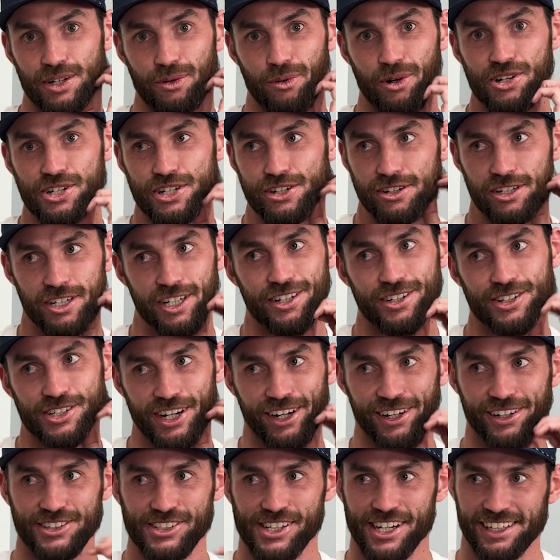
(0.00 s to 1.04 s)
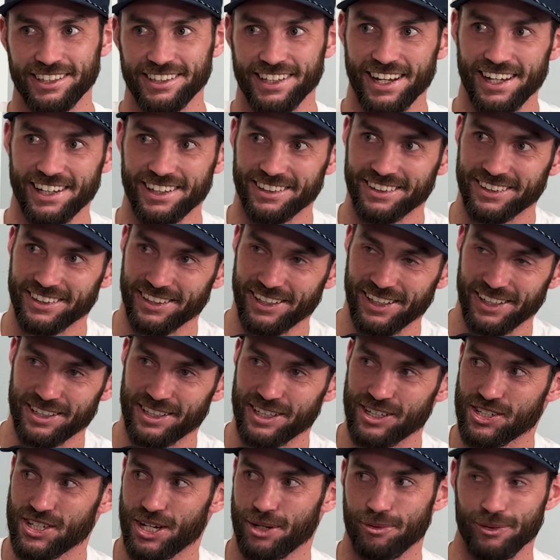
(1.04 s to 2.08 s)
where's your Adidas contract at? And I
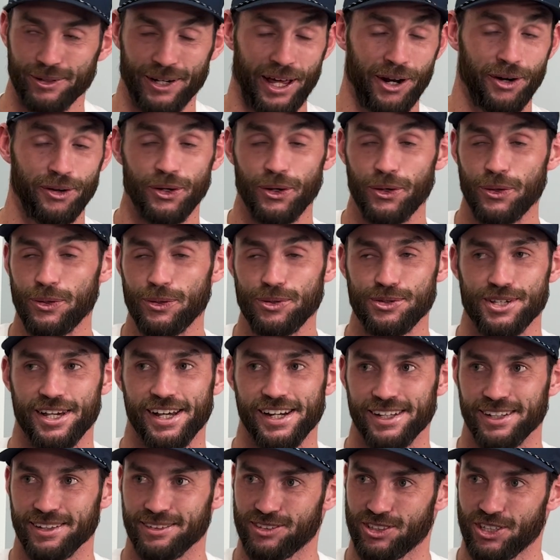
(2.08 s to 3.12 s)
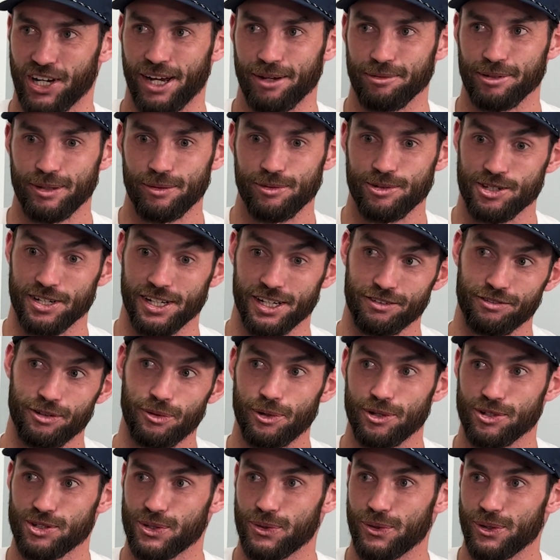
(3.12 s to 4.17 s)
think someone, I don't know who said it, chimed in, was like, if he
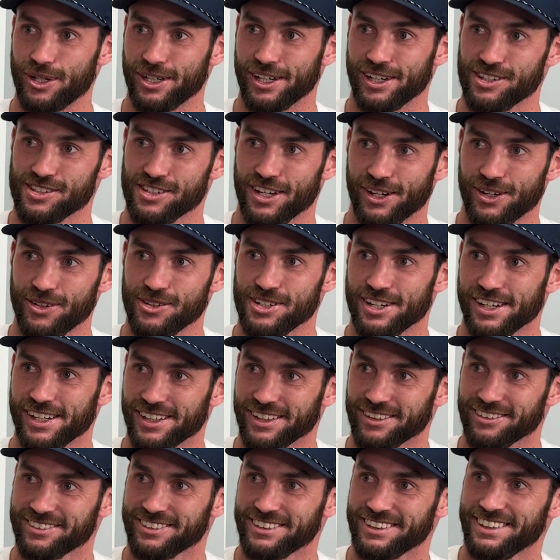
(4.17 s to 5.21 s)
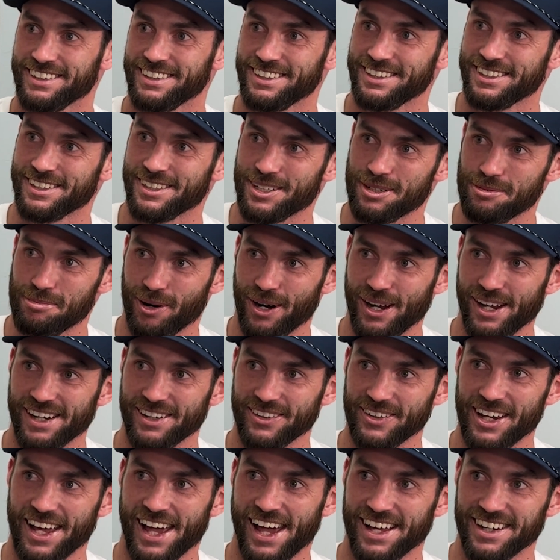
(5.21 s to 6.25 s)
would have scored against San Jose, probably
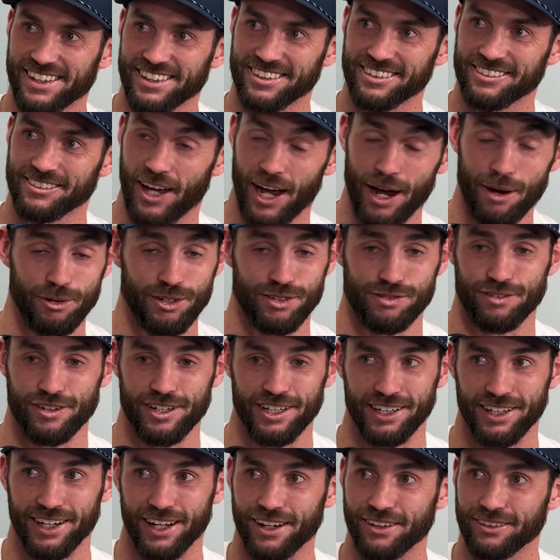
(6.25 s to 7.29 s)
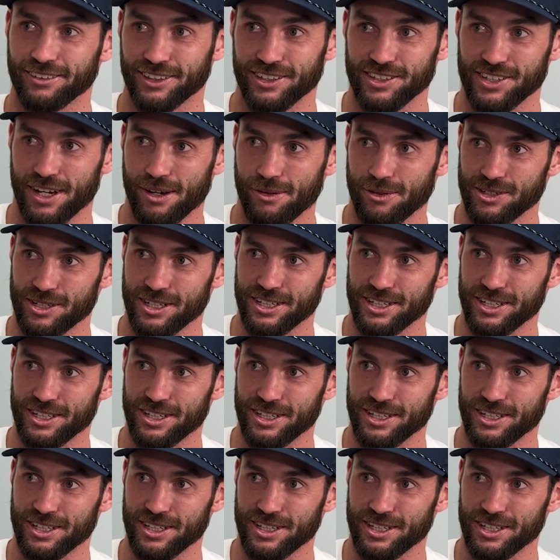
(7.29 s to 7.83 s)
would have had it. I was freaking out because I was